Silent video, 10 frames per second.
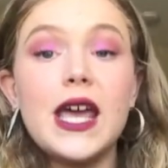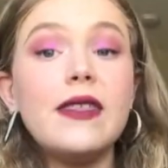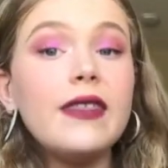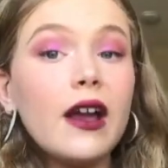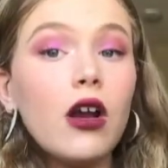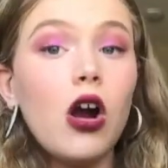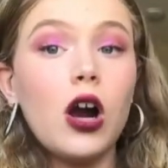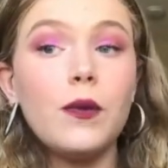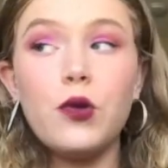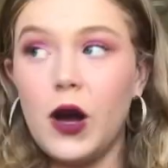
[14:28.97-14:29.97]
And there
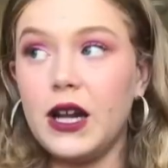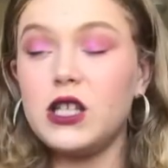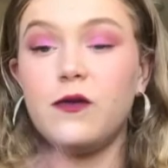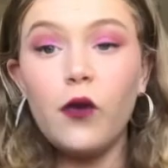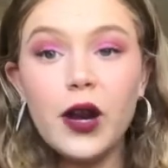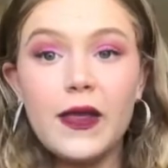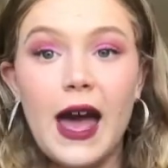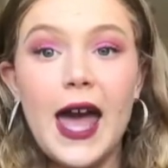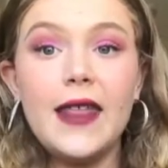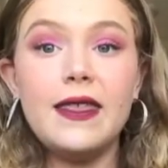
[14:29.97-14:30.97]
are products for
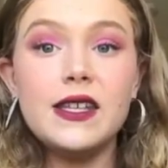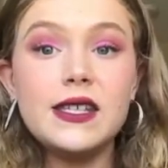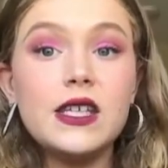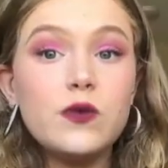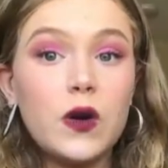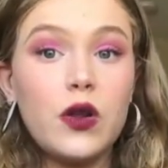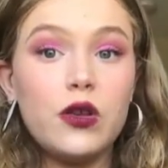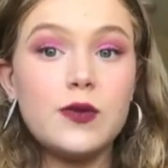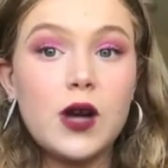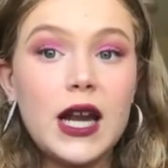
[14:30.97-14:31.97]
that. And this is one of
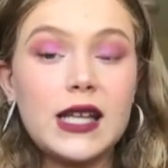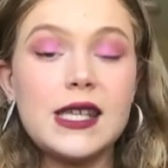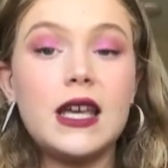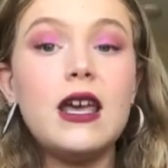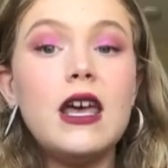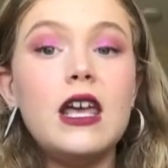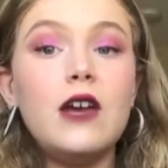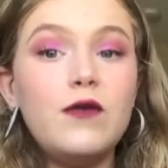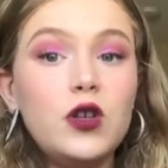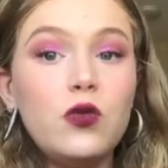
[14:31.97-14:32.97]
those products. Like
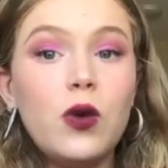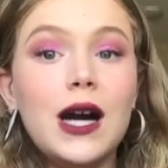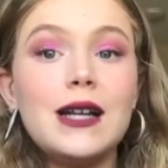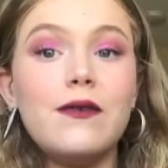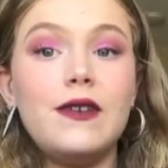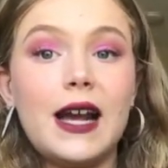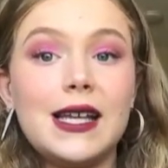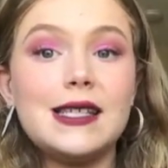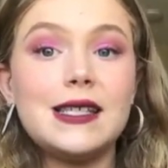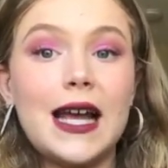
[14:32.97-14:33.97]
if you want
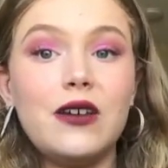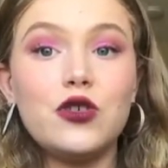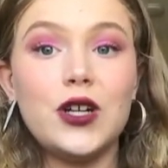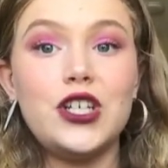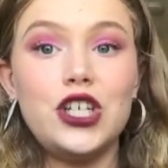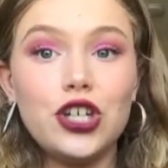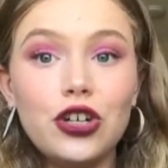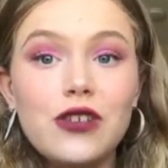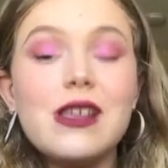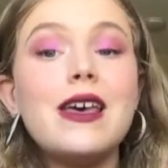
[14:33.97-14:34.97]
nice styled crunchy curls,